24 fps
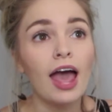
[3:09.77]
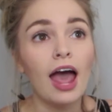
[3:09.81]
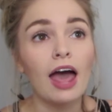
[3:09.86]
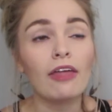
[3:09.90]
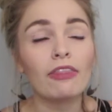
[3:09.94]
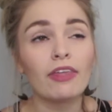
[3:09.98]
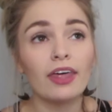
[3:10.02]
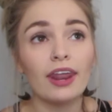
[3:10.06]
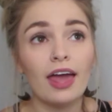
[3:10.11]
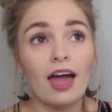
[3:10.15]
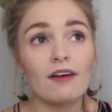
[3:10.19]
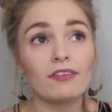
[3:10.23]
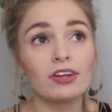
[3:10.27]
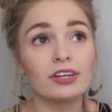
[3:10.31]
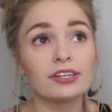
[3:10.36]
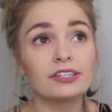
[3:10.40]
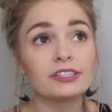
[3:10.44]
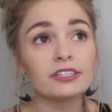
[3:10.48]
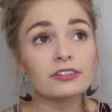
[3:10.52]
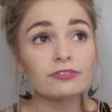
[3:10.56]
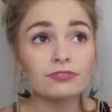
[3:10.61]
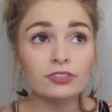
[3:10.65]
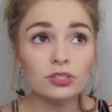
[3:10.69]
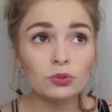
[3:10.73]
And then I have a
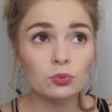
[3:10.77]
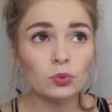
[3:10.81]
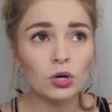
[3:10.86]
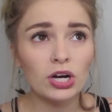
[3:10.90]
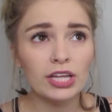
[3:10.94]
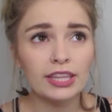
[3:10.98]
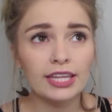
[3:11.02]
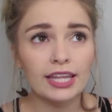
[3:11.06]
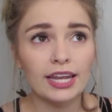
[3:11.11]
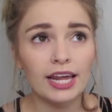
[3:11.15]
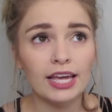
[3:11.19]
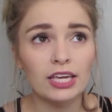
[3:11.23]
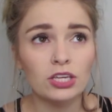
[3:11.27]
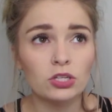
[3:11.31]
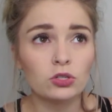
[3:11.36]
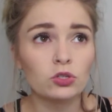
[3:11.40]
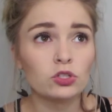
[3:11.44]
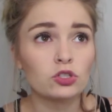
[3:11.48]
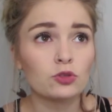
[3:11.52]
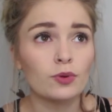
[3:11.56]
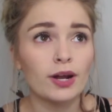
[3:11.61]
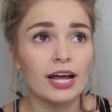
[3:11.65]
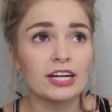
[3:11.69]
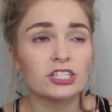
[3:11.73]
different one that I
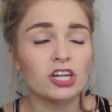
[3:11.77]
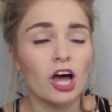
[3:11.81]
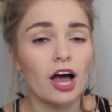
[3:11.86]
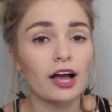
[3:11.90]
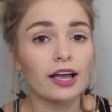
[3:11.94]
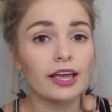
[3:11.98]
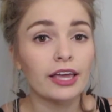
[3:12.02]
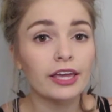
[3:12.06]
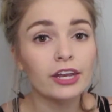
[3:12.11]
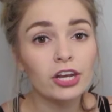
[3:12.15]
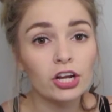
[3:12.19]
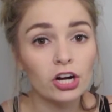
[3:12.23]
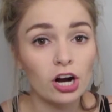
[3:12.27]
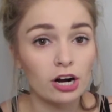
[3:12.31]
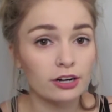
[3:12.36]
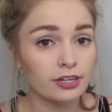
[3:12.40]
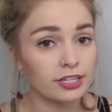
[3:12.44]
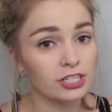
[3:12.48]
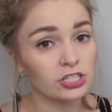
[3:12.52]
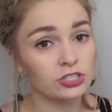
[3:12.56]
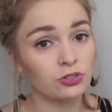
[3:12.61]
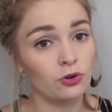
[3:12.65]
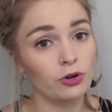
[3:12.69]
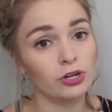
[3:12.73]
used when I taught
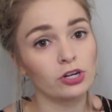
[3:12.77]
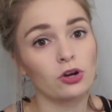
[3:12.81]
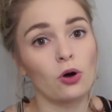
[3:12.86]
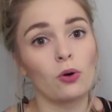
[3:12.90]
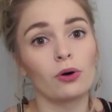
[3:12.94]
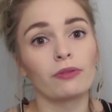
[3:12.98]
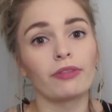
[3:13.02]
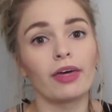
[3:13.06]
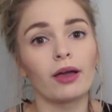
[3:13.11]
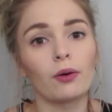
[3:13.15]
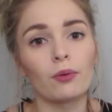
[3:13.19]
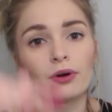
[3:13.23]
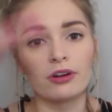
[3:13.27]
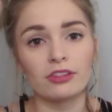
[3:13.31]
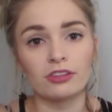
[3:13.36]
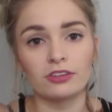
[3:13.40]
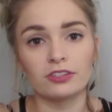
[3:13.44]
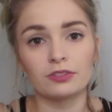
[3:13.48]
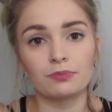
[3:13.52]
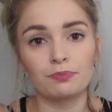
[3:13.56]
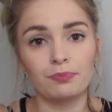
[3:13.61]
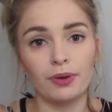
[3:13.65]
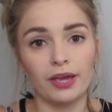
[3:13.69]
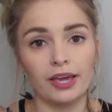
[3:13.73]
kindergarten, so it would go in like one of
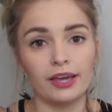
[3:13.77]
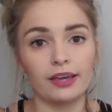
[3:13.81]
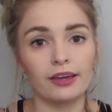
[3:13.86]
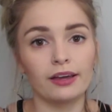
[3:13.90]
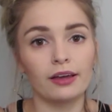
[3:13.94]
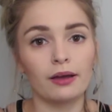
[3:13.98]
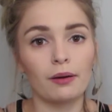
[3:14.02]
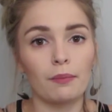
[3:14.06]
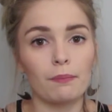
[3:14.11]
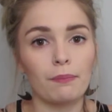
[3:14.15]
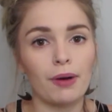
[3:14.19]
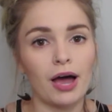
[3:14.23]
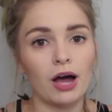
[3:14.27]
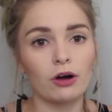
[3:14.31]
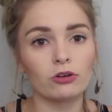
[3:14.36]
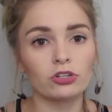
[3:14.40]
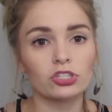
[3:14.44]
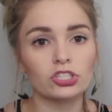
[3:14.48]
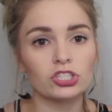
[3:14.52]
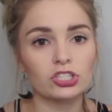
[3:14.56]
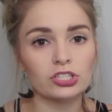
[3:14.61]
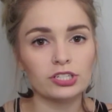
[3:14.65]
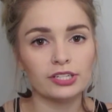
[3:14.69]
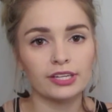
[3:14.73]
those big
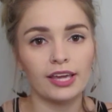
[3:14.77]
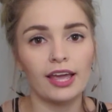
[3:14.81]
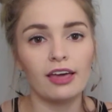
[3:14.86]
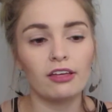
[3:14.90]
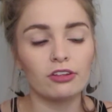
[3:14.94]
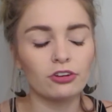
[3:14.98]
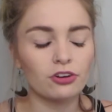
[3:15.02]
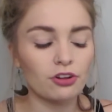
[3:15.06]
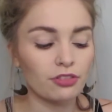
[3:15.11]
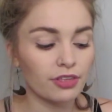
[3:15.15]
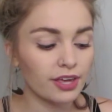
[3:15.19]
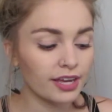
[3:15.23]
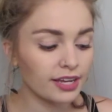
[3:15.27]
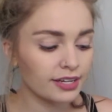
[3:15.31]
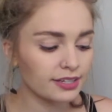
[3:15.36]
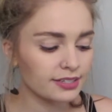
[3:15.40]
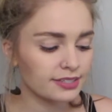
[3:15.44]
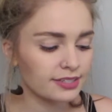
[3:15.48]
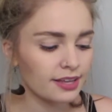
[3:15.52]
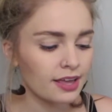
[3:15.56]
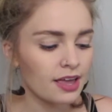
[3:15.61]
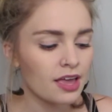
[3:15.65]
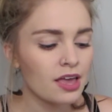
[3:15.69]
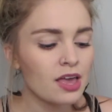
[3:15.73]
pouch calendar
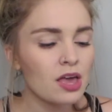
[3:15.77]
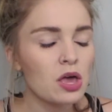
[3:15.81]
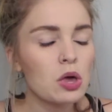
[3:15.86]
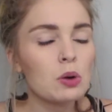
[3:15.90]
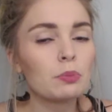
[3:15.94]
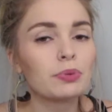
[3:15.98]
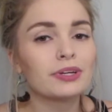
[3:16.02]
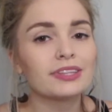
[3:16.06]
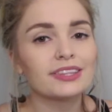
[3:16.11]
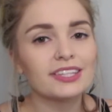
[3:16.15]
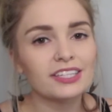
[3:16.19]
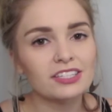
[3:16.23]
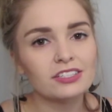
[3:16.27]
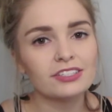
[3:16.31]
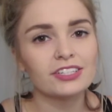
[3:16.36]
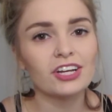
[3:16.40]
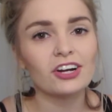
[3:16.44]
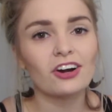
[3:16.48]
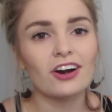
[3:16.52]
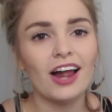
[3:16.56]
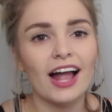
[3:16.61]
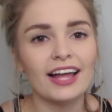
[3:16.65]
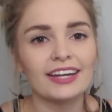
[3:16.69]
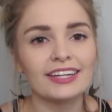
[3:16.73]
things. But this
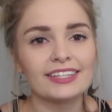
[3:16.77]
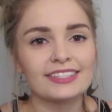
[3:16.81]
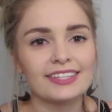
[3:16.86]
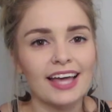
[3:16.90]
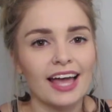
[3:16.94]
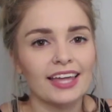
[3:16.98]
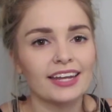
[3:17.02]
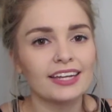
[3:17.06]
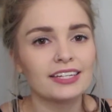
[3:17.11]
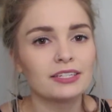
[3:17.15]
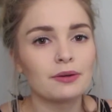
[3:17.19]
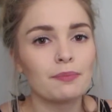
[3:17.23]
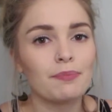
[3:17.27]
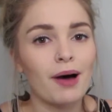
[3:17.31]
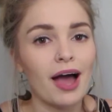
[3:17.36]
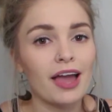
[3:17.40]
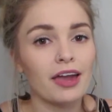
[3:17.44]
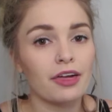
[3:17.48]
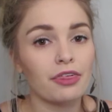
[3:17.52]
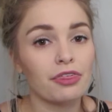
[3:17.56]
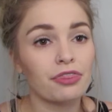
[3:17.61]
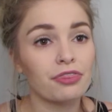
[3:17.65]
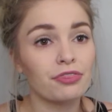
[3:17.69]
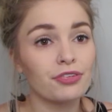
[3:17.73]
year I decided to
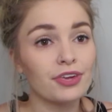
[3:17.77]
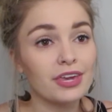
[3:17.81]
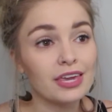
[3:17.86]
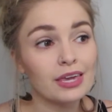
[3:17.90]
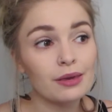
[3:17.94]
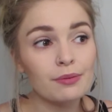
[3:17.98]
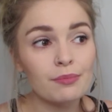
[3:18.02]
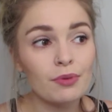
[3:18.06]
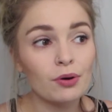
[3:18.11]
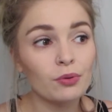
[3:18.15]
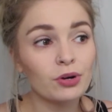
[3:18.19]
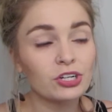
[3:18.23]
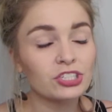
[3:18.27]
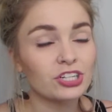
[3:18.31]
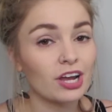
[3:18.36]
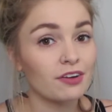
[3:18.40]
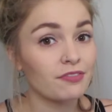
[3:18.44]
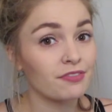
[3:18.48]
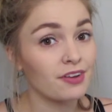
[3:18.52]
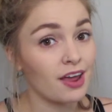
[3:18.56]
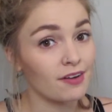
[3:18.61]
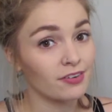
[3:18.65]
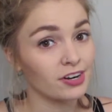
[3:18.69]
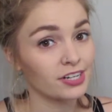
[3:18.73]
buy a theme, which
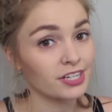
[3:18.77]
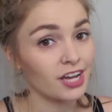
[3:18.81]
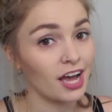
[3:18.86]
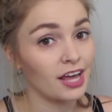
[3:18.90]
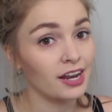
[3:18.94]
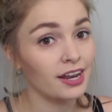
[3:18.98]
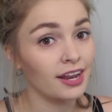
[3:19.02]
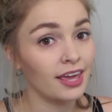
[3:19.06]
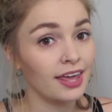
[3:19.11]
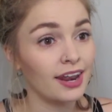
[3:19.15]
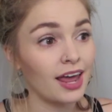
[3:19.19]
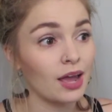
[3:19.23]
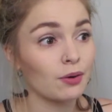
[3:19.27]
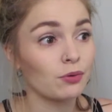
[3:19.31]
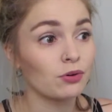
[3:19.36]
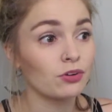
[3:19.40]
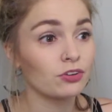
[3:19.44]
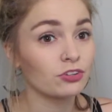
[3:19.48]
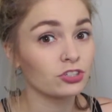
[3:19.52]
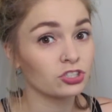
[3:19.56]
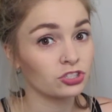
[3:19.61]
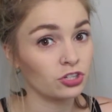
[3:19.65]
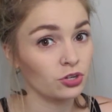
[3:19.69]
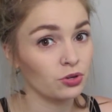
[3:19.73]
I've never done, and I
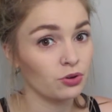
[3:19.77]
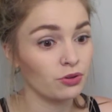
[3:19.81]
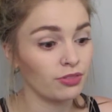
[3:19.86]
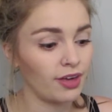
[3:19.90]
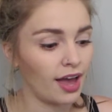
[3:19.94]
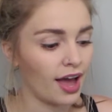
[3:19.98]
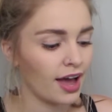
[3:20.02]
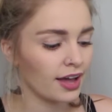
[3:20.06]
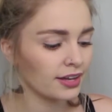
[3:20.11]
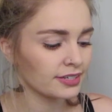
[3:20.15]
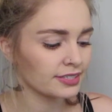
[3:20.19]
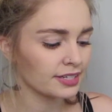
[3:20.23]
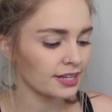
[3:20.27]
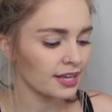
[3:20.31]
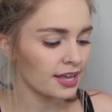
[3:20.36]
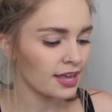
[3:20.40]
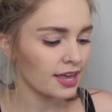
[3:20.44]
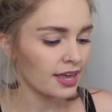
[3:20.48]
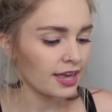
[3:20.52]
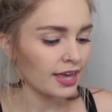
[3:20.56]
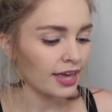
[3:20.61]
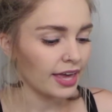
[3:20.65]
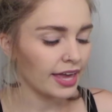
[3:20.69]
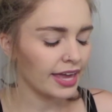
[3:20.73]
will show you that.
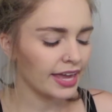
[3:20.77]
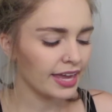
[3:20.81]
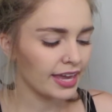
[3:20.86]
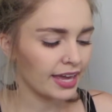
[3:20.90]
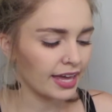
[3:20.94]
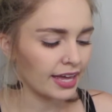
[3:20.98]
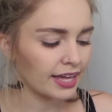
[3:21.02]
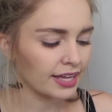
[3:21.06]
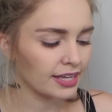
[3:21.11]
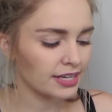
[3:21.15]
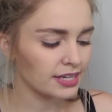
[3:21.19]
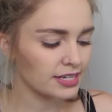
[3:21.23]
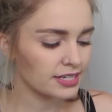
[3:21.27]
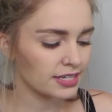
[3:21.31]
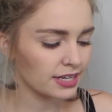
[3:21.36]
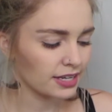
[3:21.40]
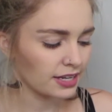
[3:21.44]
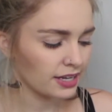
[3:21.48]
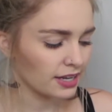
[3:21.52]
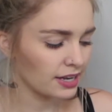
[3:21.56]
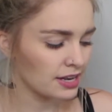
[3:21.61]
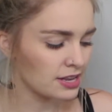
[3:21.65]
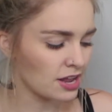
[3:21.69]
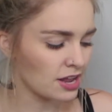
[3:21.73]
And
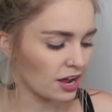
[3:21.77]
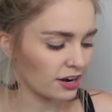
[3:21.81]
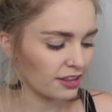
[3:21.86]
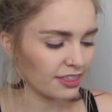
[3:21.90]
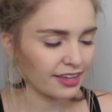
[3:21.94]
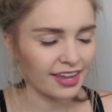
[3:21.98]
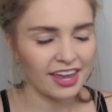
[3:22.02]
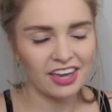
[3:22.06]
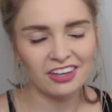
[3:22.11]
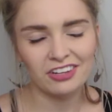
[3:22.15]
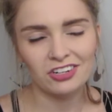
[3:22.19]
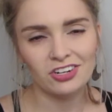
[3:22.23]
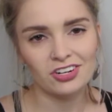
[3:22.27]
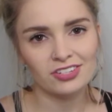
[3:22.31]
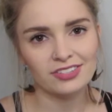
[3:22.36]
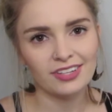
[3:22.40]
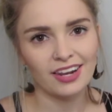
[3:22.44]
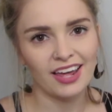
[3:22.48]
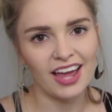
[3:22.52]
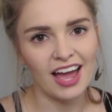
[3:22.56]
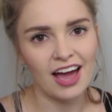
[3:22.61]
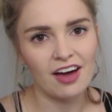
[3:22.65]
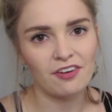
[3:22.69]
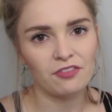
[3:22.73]
none of the calendars that
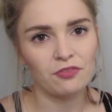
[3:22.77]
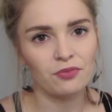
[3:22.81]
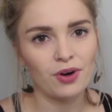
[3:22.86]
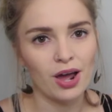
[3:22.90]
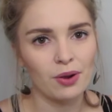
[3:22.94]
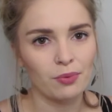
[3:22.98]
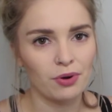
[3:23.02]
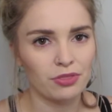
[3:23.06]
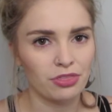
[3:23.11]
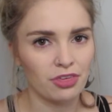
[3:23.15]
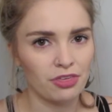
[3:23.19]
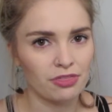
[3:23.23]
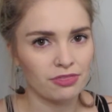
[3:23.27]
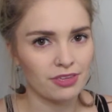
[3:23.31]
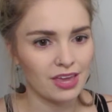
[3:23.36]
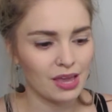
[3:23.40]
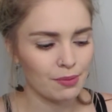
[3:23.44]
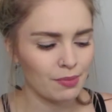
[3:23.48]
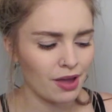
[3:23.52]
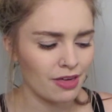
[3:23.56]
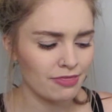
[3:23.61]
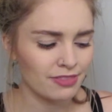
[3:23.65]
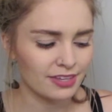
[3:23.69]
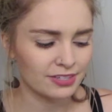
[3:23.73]
I have went with a
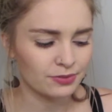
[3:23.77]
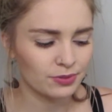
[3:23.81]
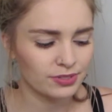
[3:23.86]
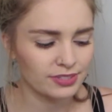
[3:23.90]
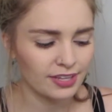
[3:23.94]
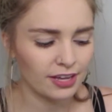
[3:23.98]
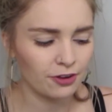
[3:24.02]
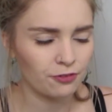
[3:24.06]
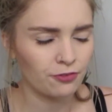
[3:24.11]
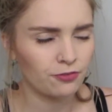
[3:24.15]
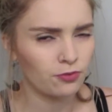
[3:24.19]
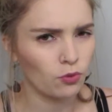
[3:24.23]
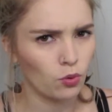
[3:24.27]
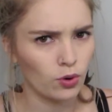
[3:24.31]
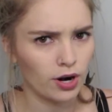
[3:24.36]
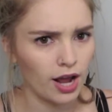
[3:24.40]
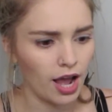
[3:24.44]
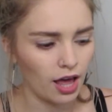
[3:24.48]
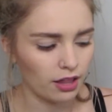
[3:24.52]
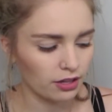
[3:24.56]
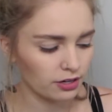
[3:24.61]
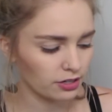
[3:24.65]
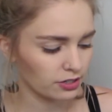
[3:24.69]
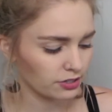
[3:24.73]
theme, and this was like
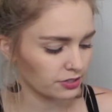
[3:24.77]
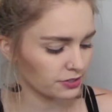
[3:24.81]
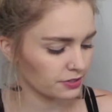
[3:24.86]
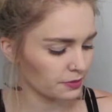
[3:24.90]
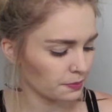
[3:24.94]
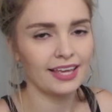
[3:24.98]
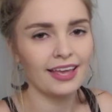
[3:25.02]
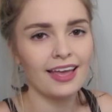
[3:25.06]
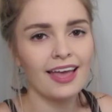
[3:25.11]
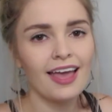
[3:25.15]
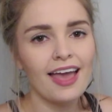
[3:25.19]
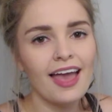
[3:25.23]
$4.